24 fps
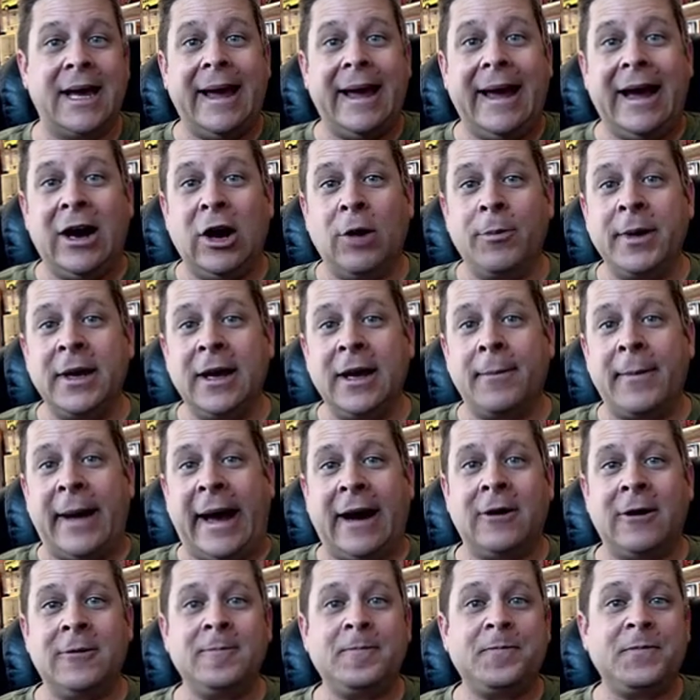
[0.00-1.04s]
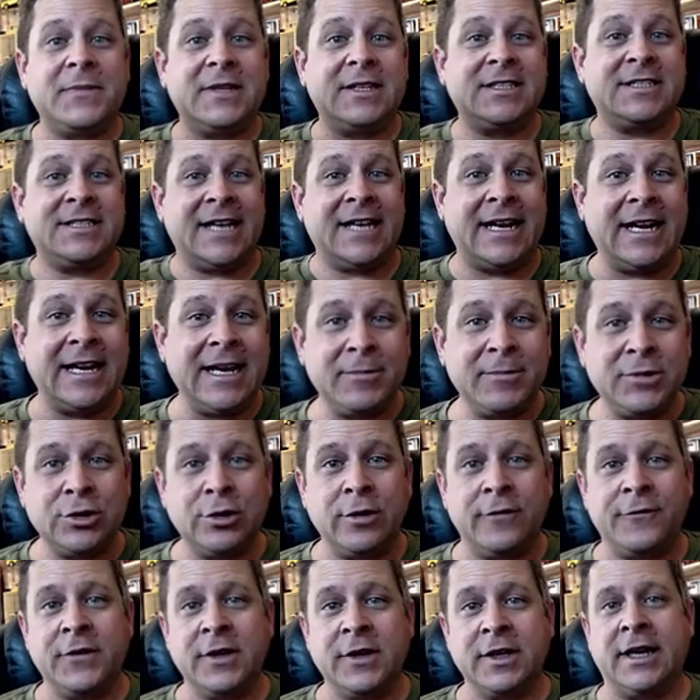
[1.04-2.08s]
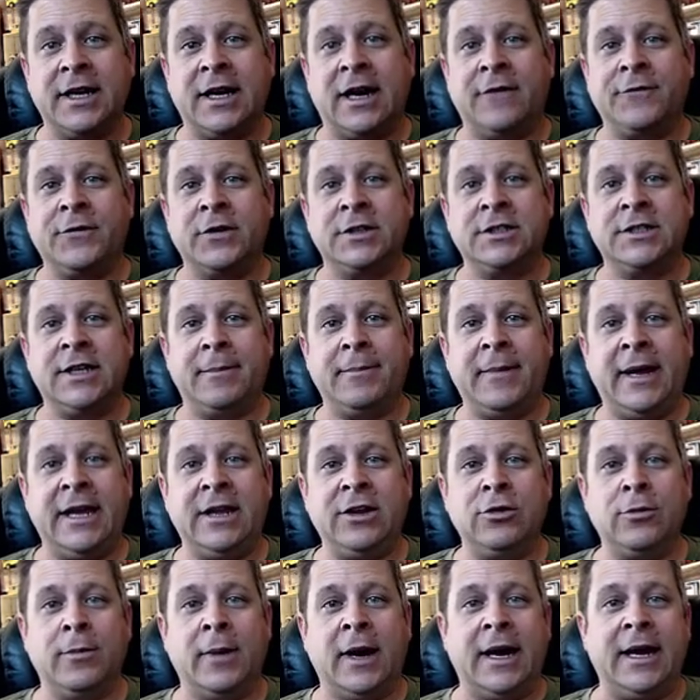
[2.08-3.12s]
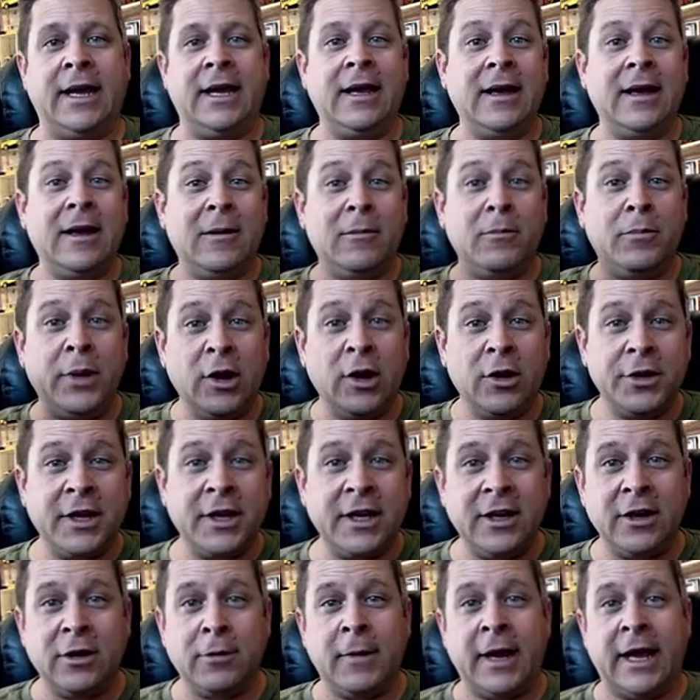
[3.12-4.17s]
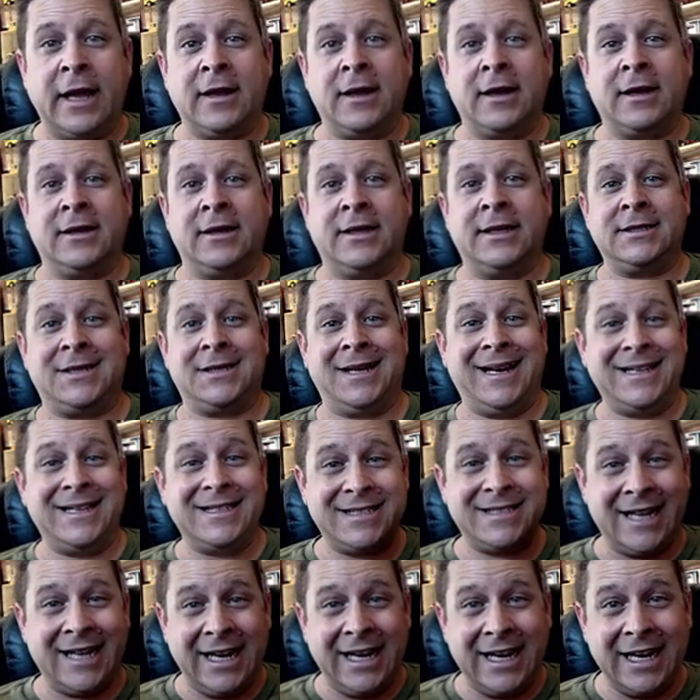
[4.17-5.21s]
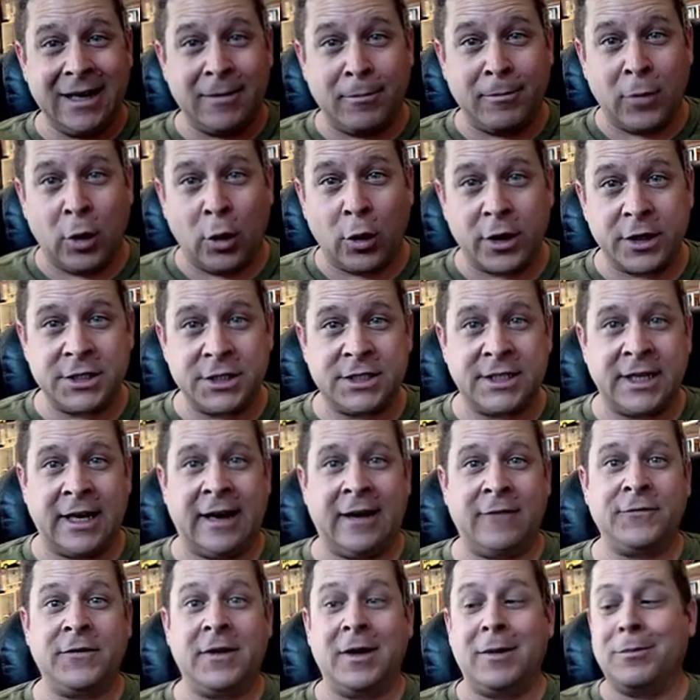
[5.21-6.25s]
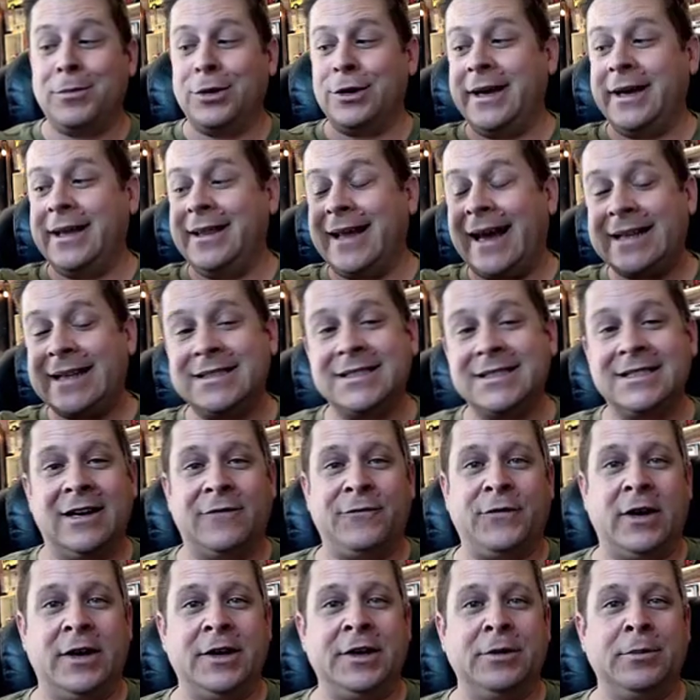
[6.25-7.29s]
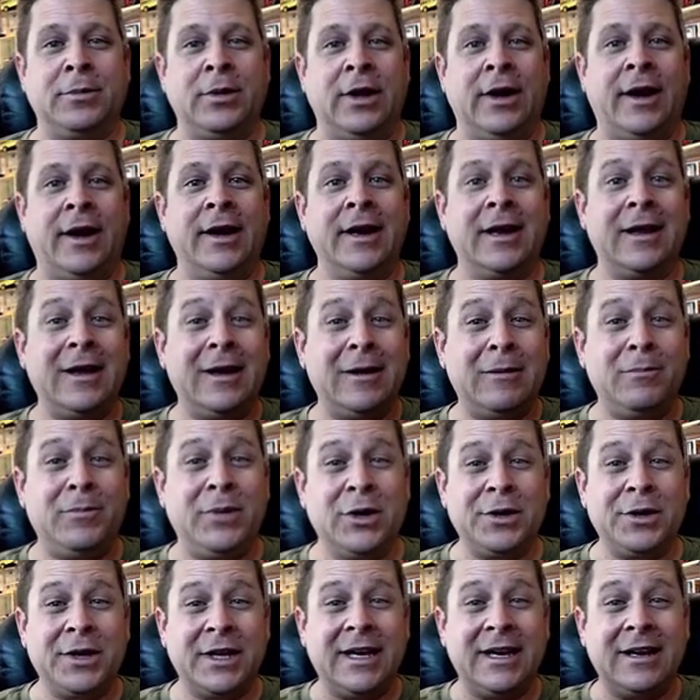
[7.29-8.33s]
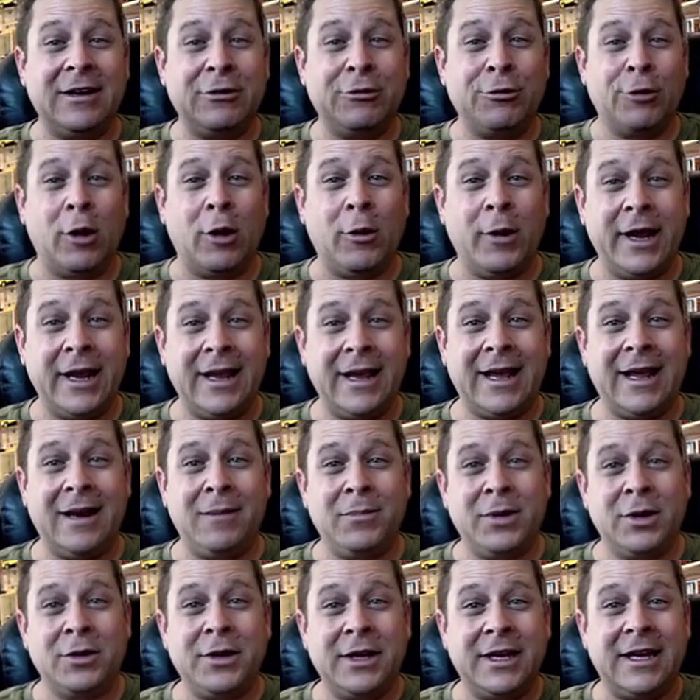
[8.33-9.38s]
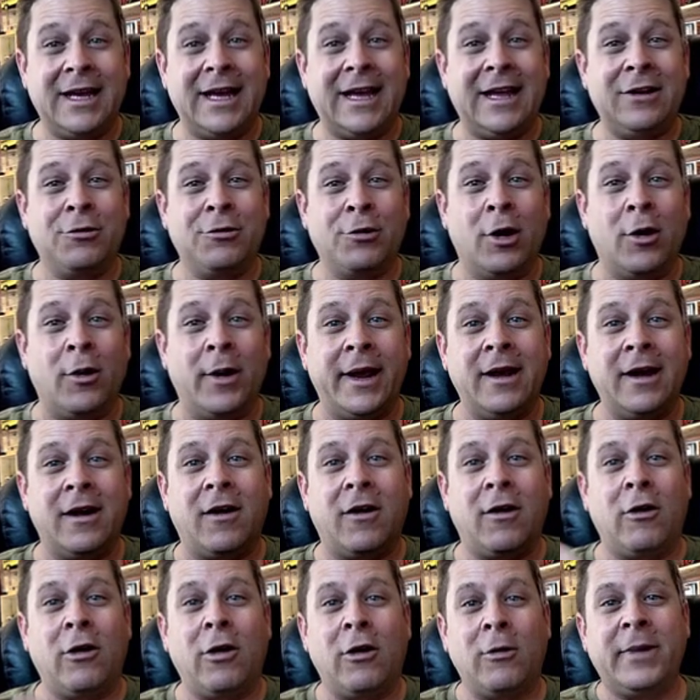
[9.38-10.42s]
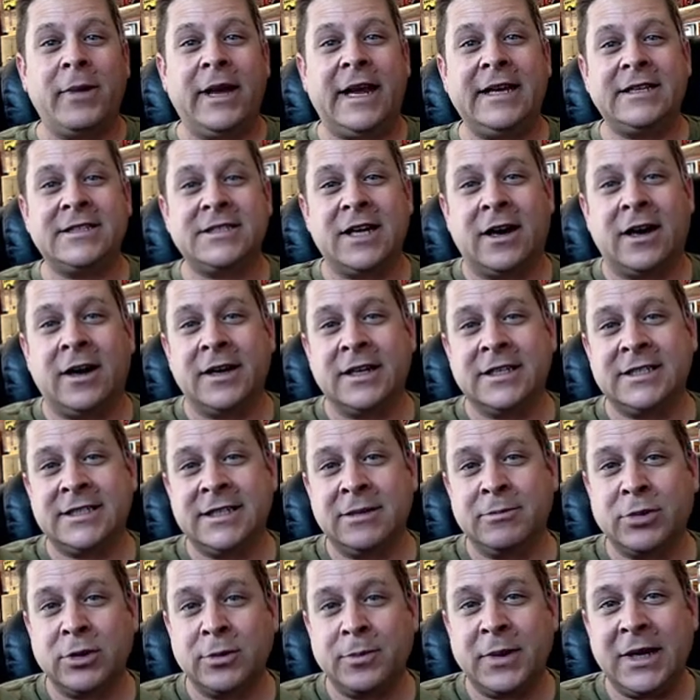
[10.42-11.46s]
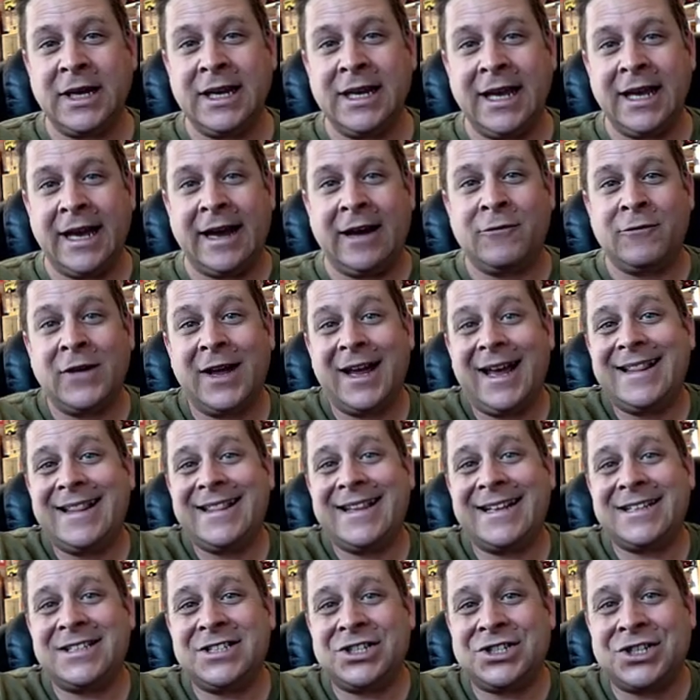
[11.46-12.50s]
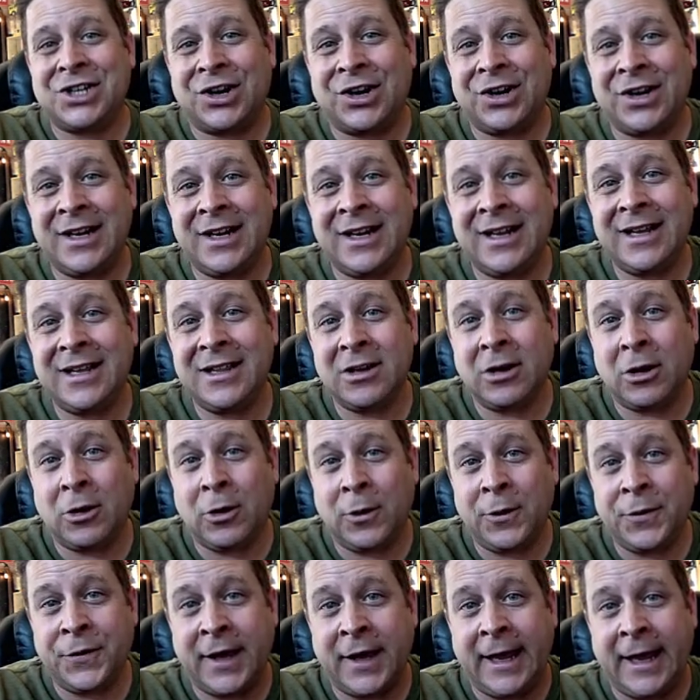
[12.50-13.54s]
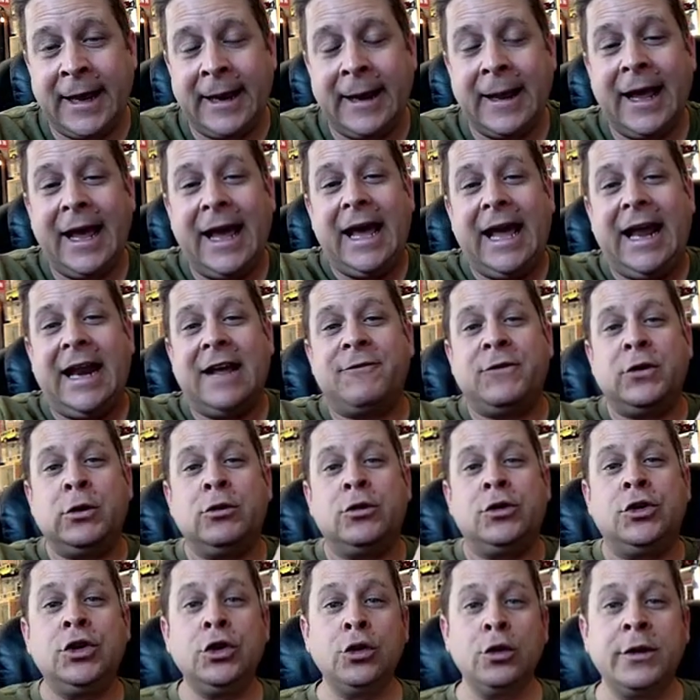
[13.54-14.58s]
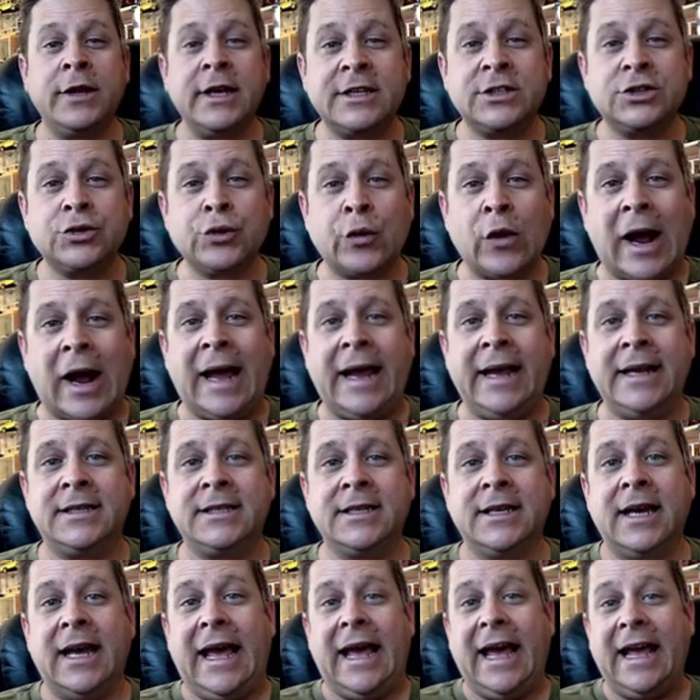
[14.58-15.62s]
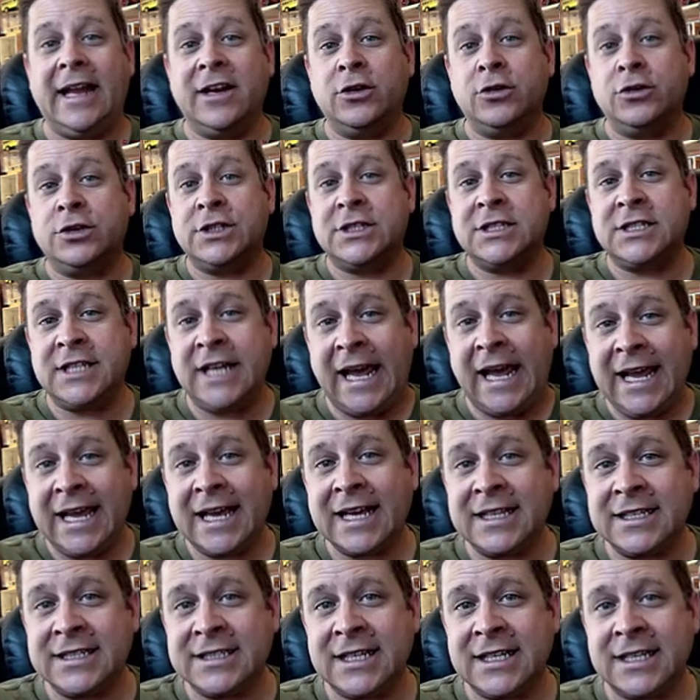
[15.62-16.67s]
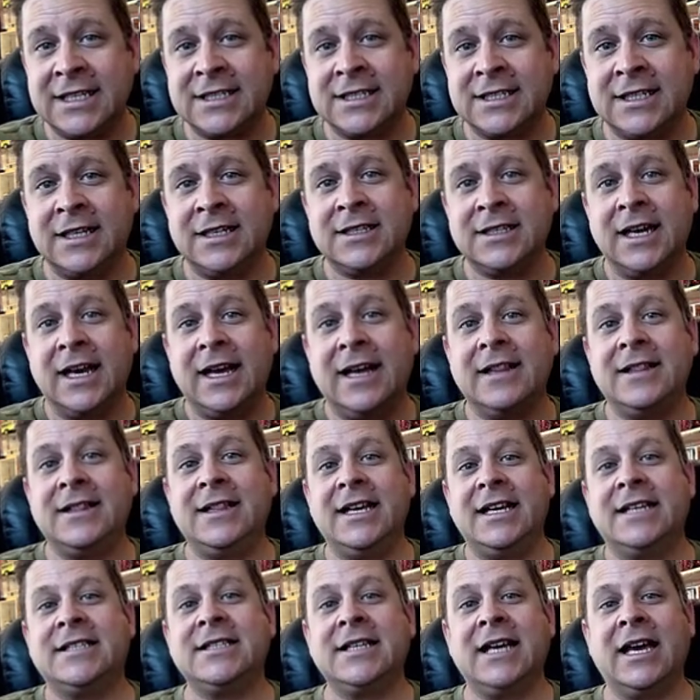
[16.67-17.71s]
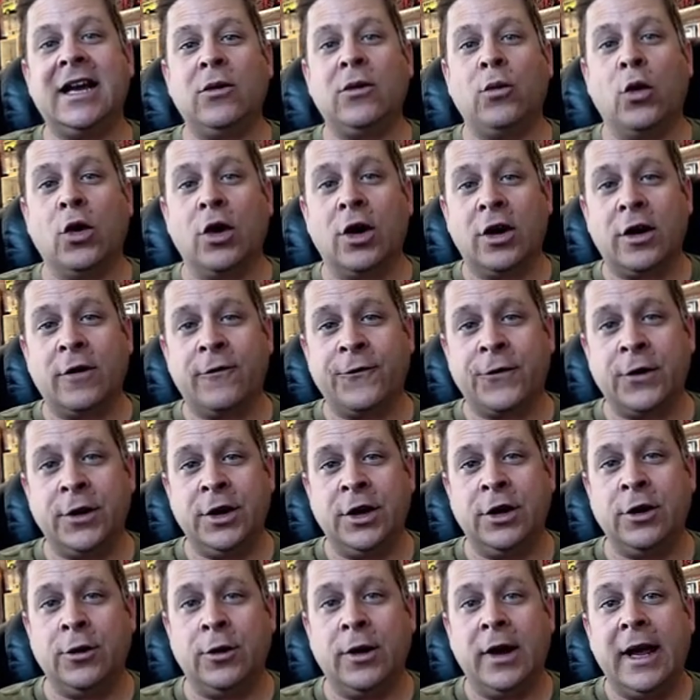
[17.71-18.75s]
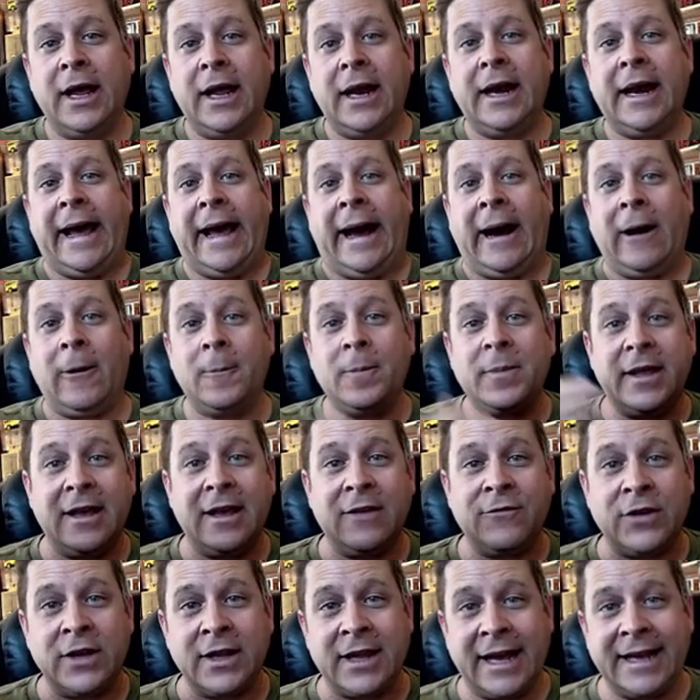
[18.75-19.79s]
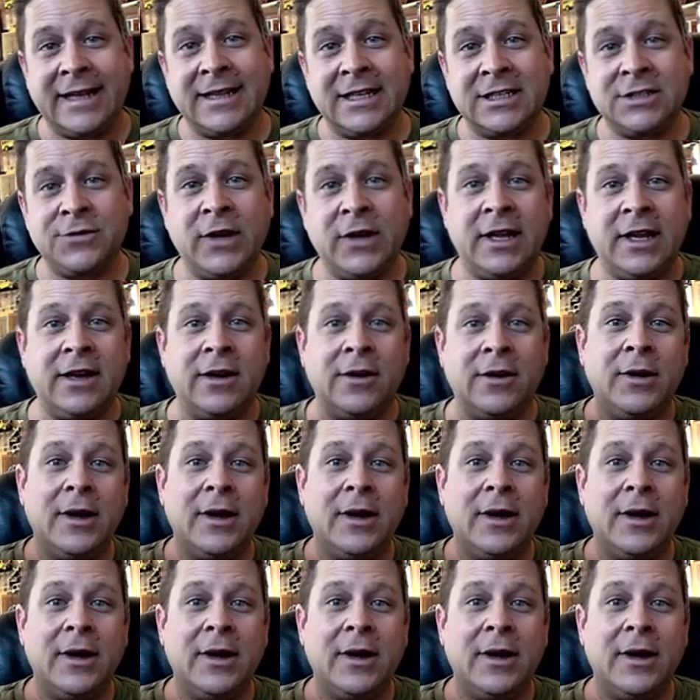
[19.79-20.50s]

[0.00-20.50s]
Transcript: helping them out, sending them to affiliate offers that make you money, building your mailing list, sending them more stuff, putting that stuff on your blog, building, growing, and building and growing, all based on a simple PDF that started the whole thing. And if you do this right and you stay consistent, this can work for you. Now, if you like this video,